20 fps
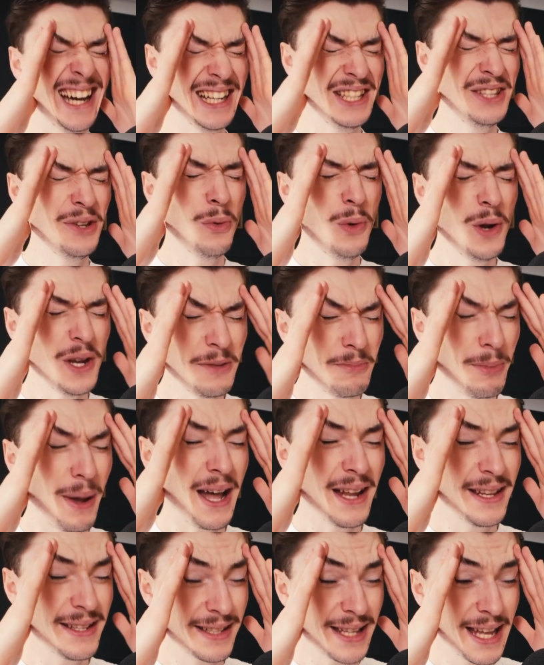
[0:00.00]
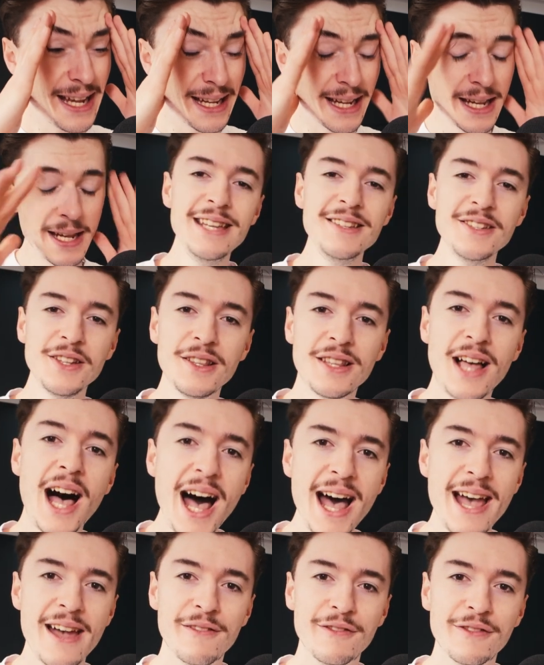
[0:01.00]
And the worst part is like, he's
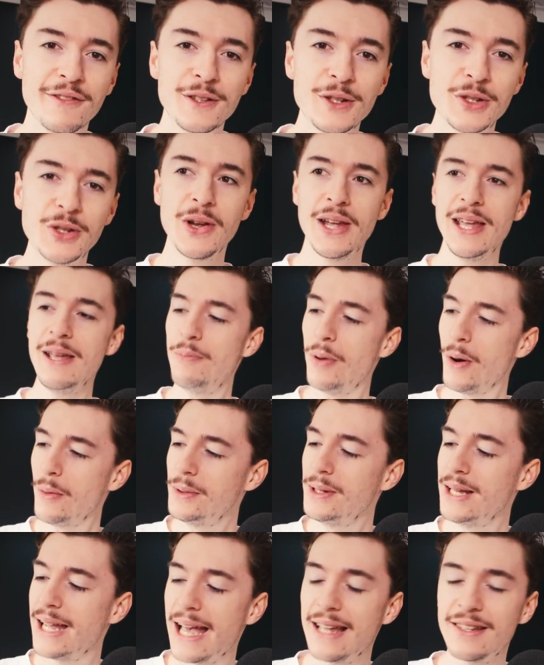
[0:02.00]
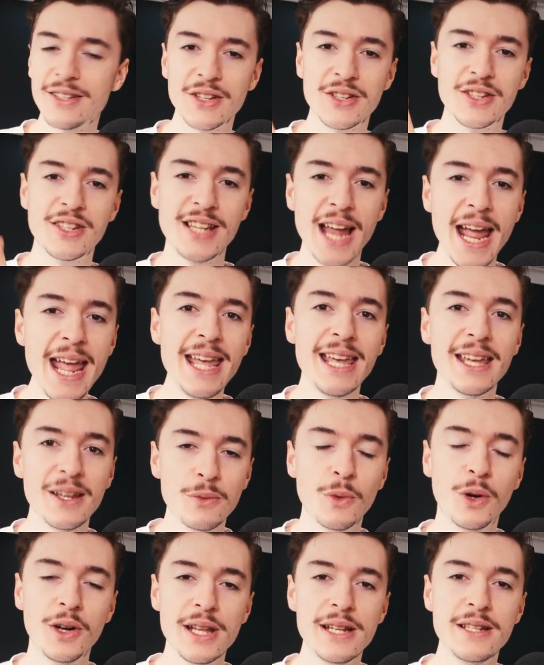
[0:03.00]
alive, so he probably has a say
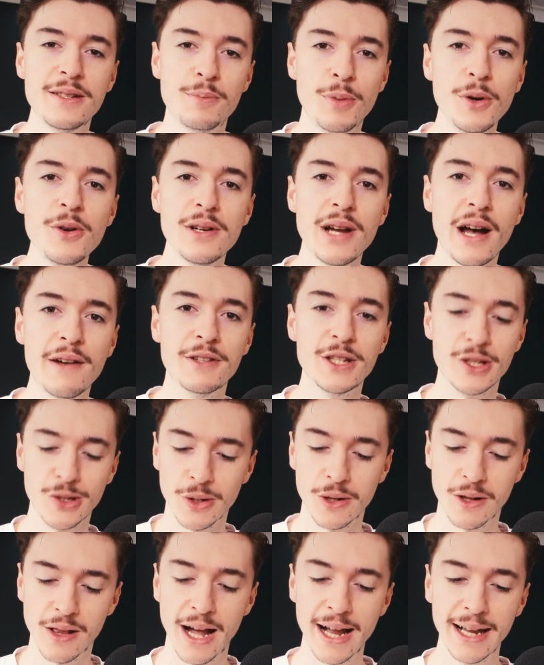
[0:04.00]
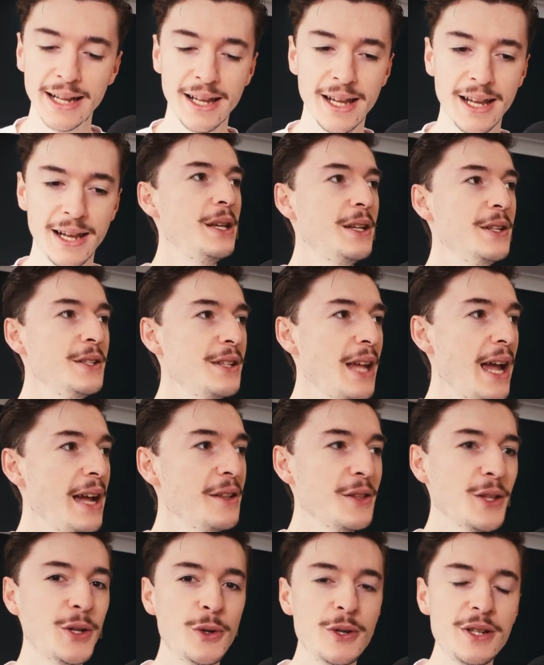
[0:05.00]
in what his book covers look like. Because
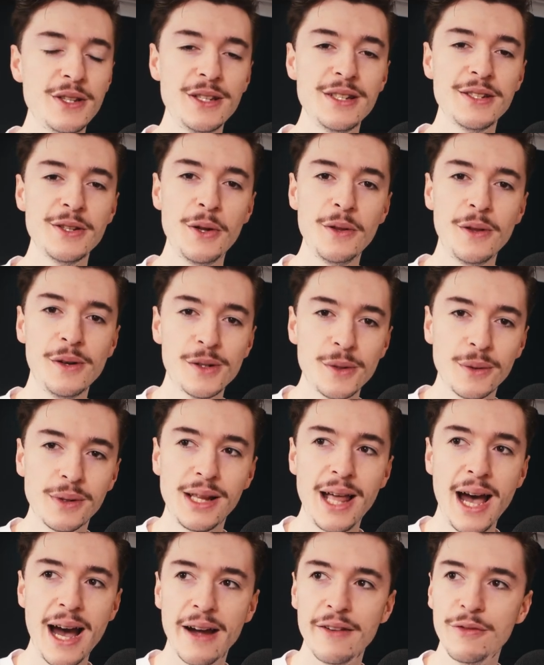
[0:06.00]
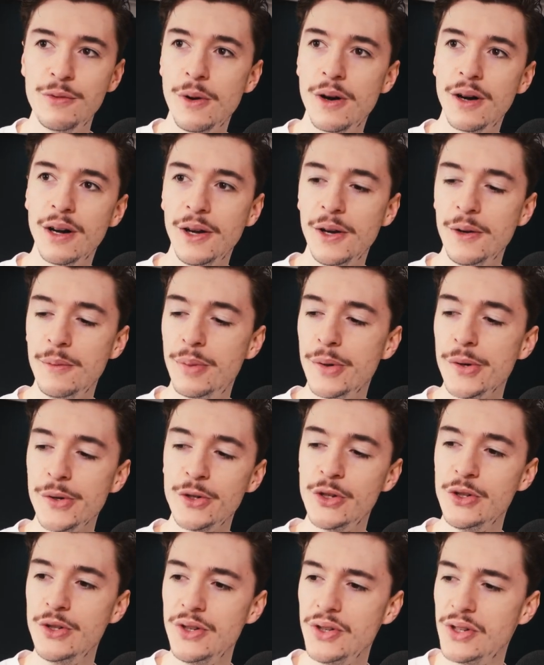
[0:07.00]
Agatha Christie's no longer alive, what, her
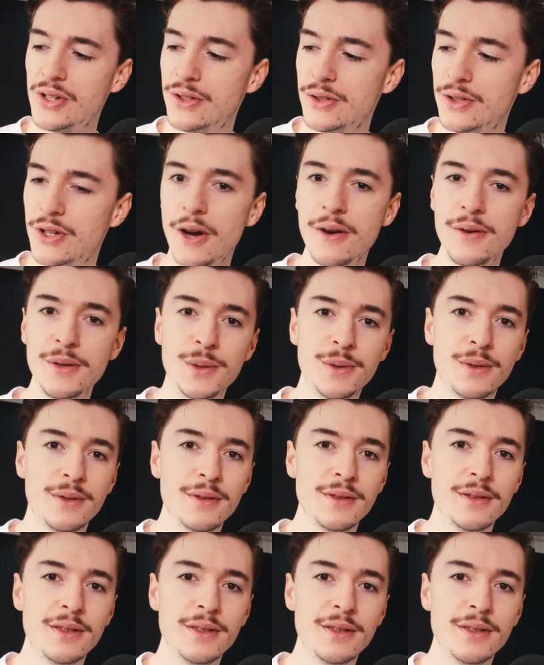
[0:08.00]
books just don't,